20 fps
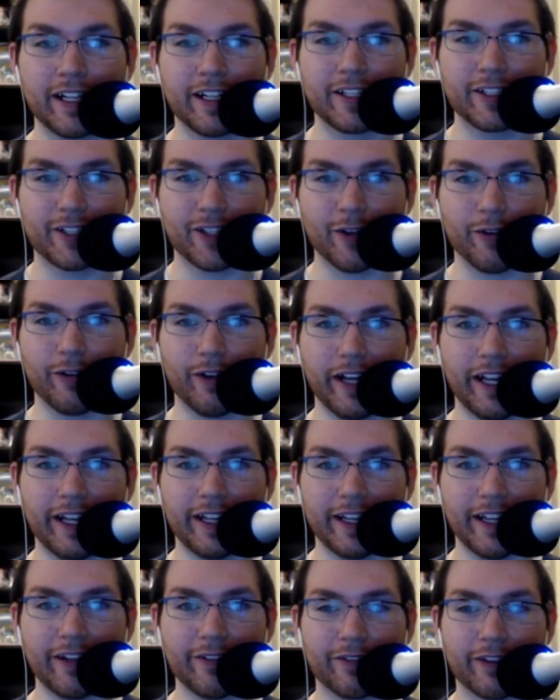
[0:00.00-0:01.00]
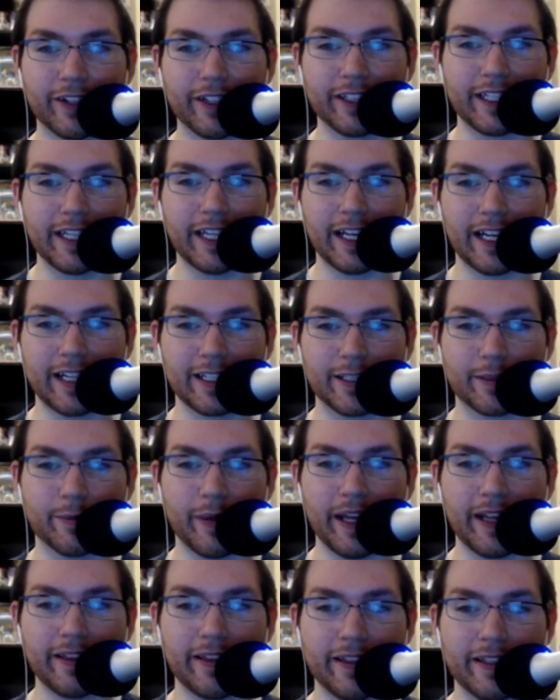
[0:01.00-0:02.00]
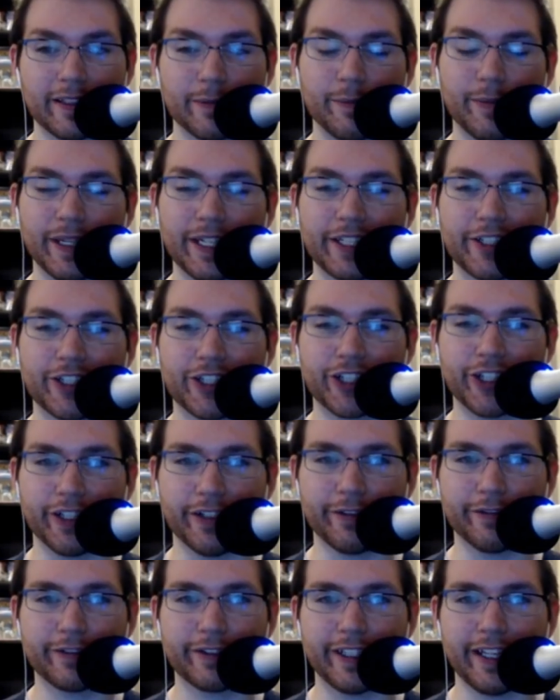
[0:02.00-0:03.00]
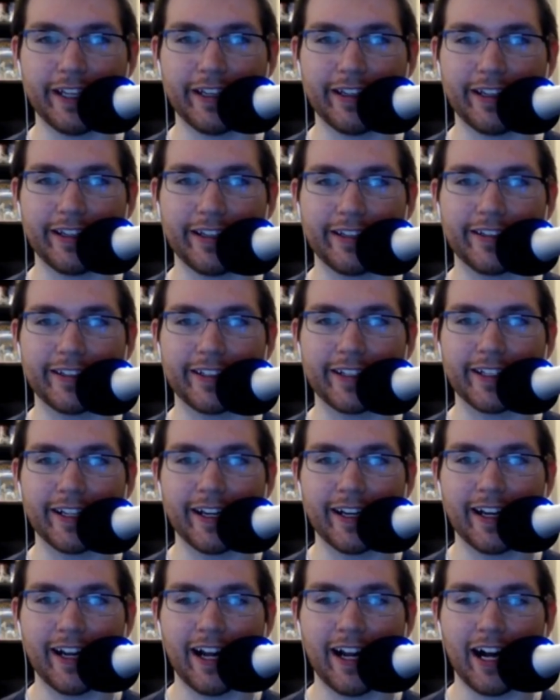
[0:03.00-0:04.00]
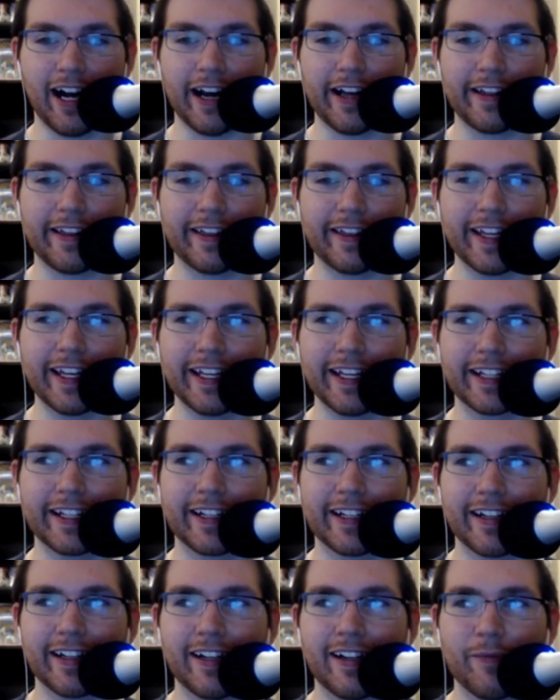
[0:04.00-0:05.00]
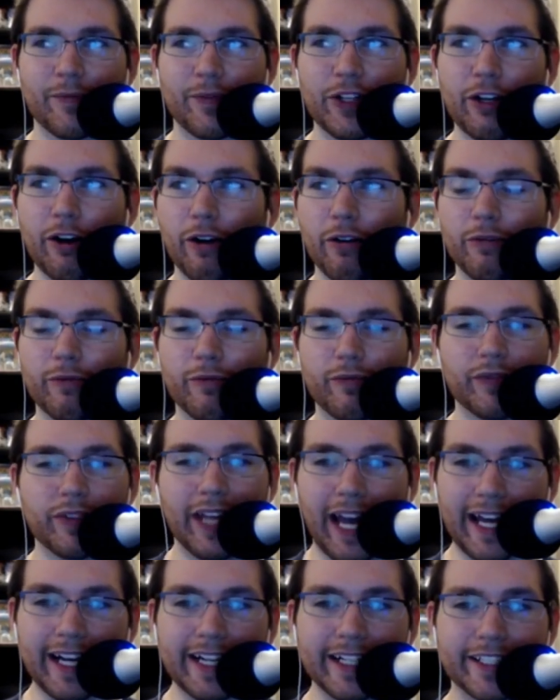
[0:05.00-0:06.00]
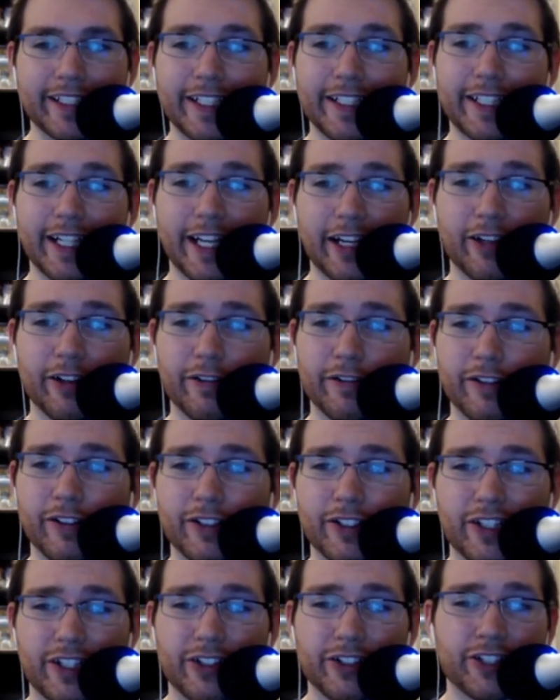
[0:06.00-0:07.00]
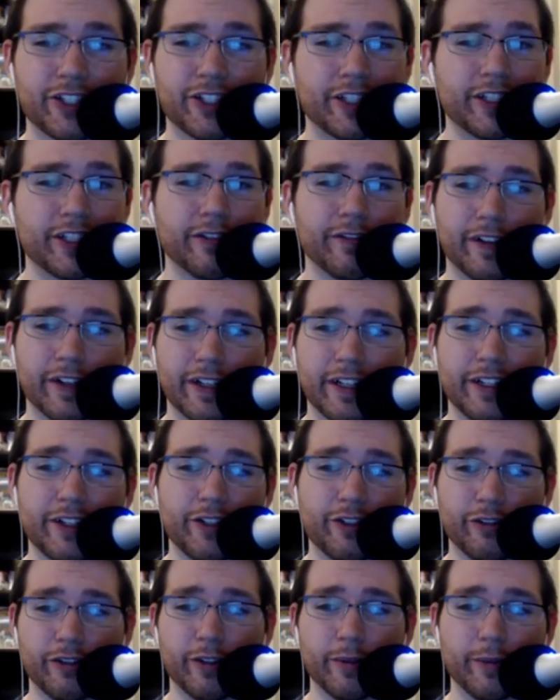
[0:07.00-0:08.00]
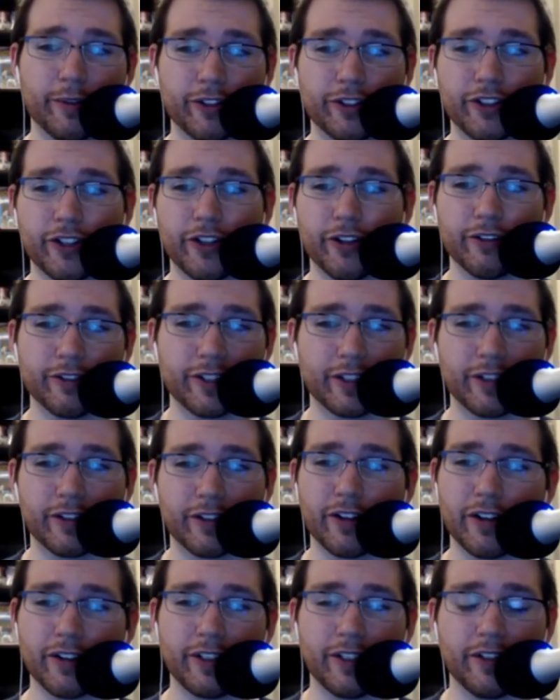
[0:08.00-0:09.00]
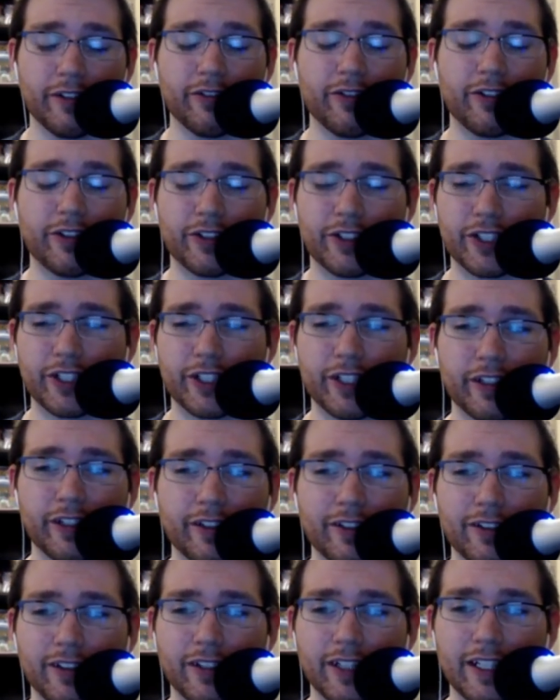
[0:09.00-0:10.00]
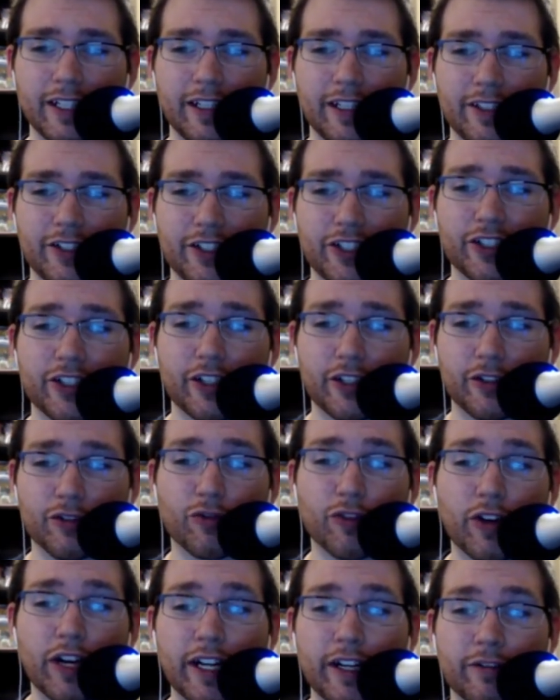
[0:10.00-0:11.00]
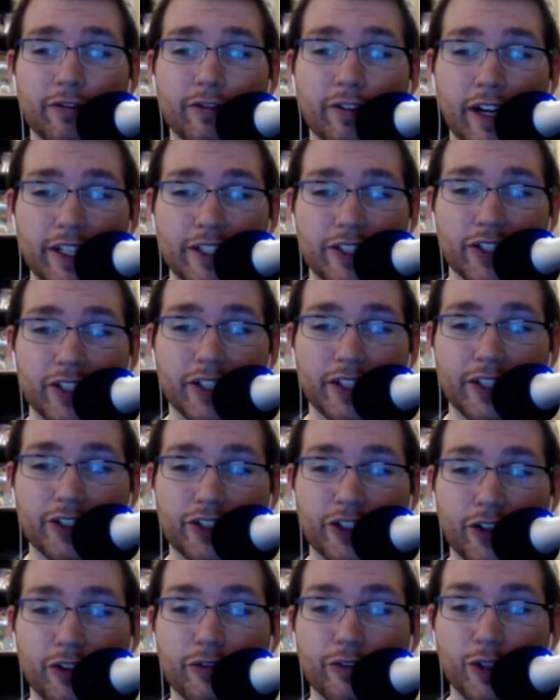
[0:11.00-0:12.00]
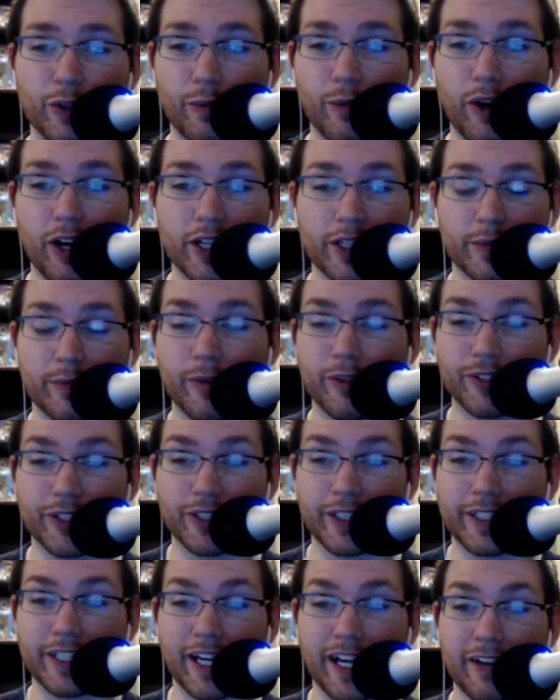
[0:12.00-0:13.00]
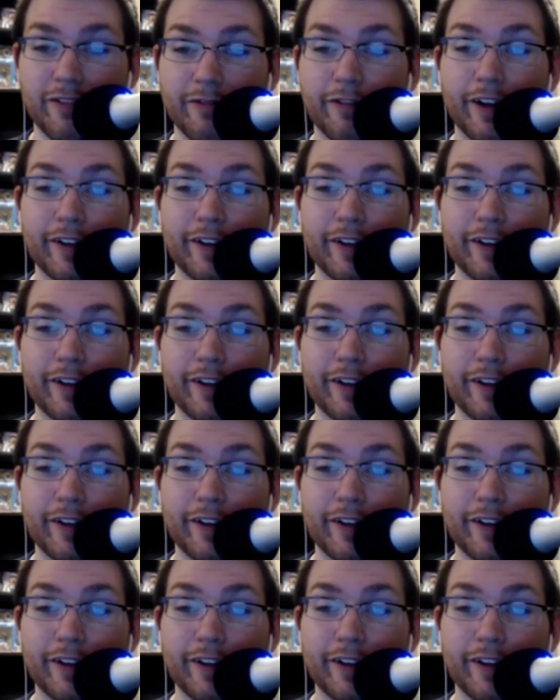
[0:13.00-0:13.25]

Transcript: So it, it really has been this big shift, and I think, you know, N X T takeovers, they're still very enjoyable shows. They're, you know, they're still, it's just a great wrestling show to watch most of the time.